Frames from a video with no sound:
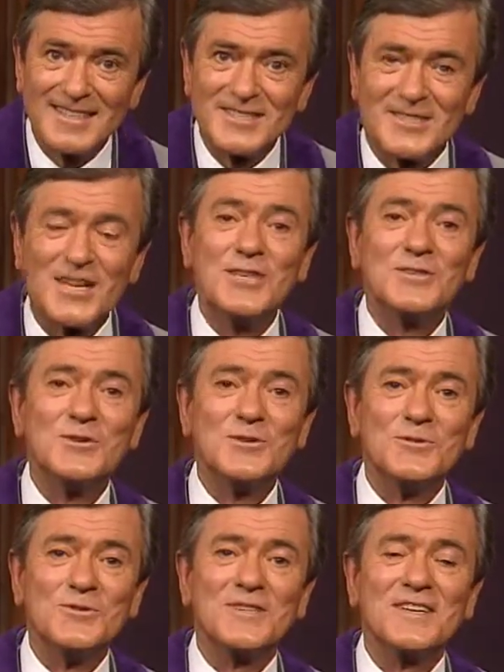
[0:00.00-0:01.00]
Stay
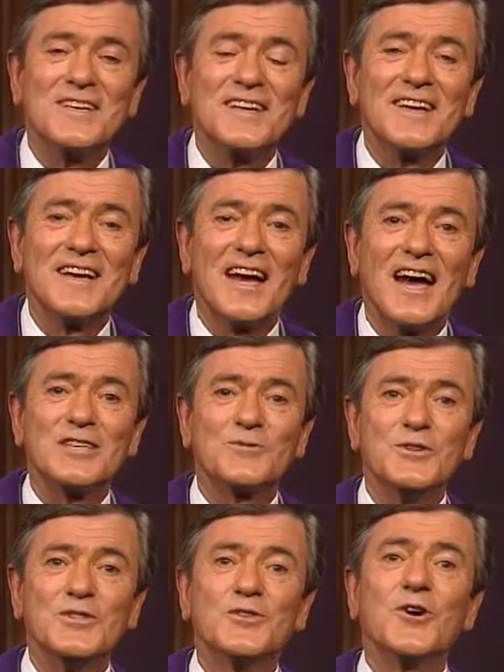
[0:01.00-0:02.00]
tuned as
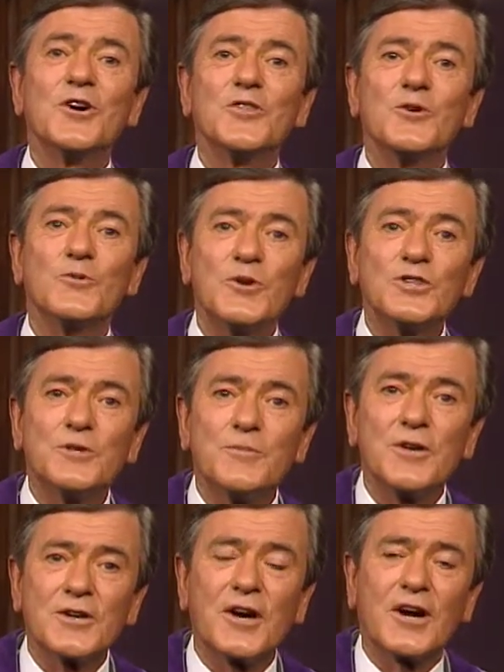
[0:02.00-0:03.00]
we join the
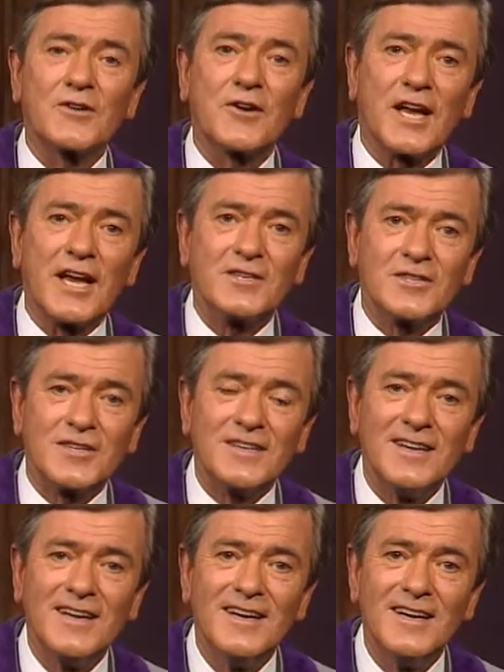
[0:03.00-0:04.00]
worshiping congregation